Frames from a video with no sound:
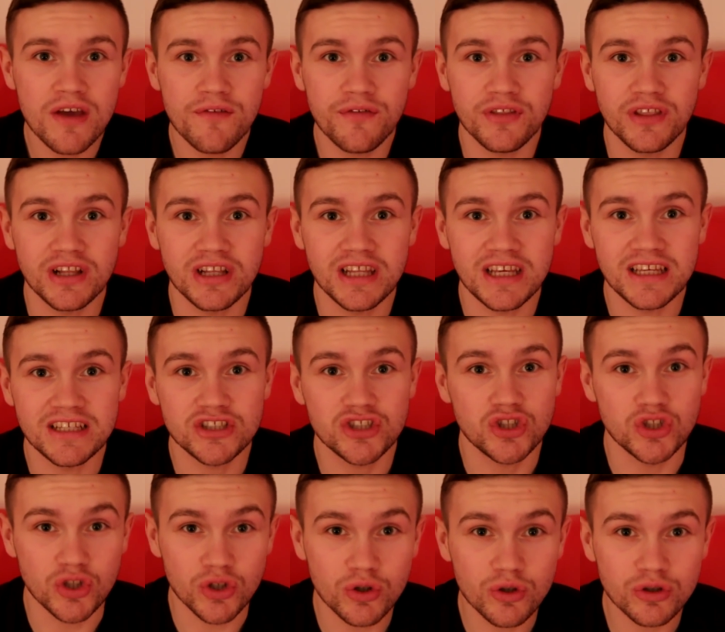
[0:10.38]
for the
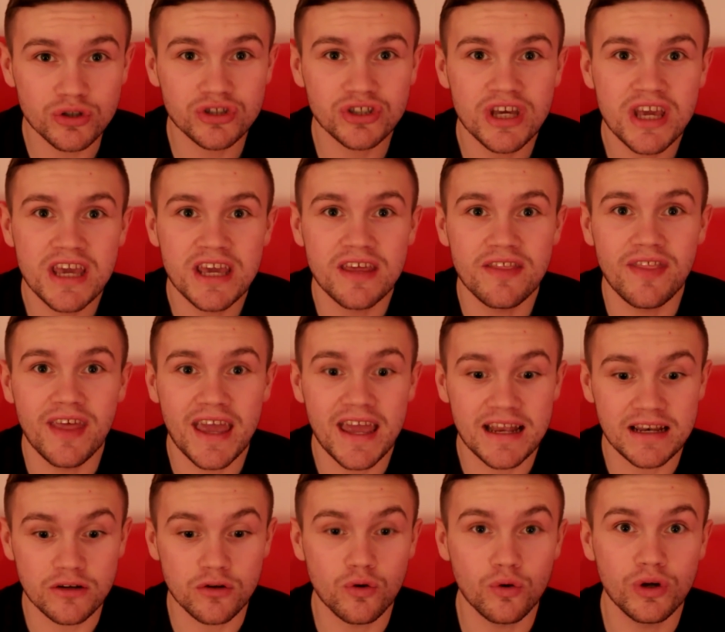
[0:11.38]
latest news,
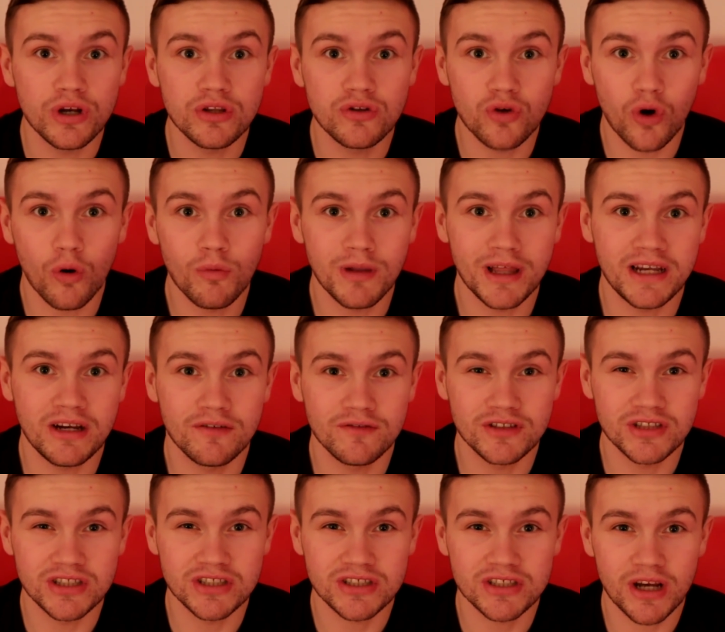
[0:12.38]
then go to the top line of
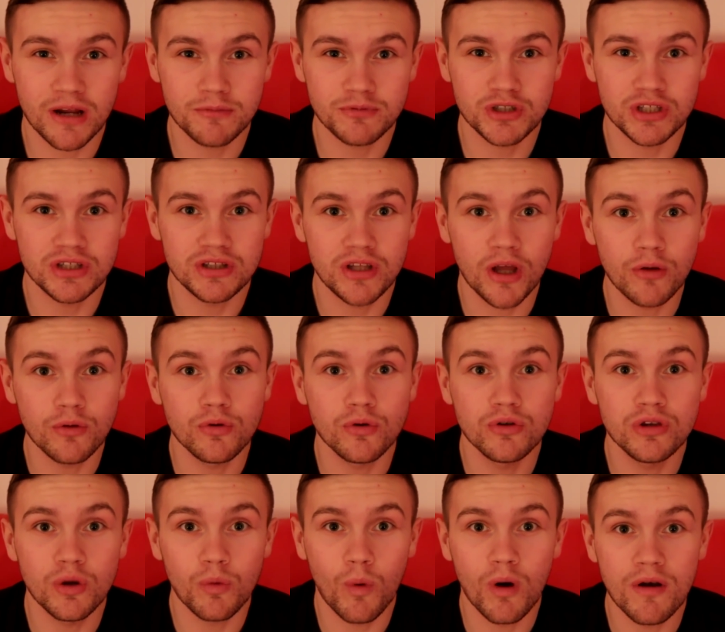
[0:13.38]
the description,
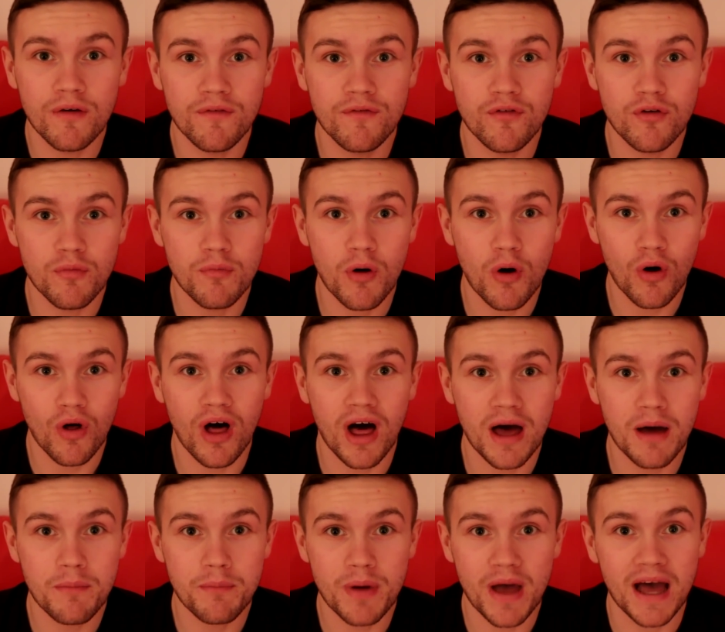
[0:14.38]
download the OneFootball
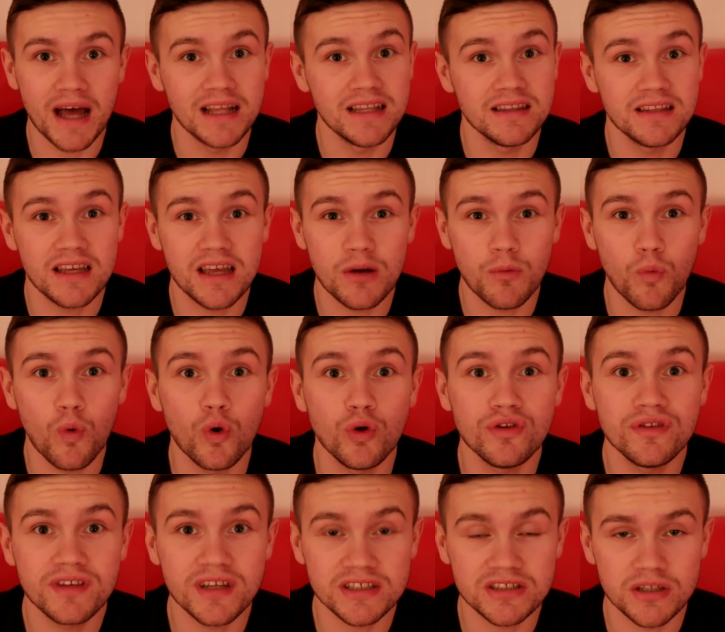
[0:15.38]
app and it
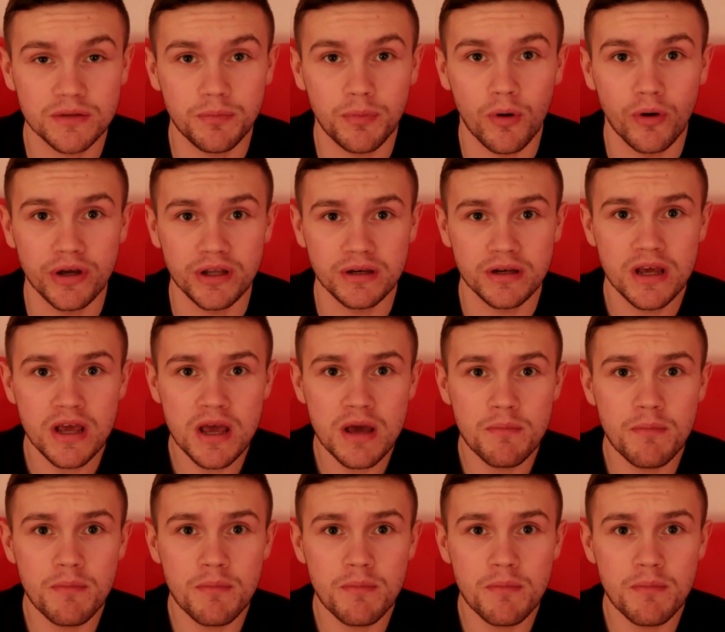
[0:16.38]
won't disappoint.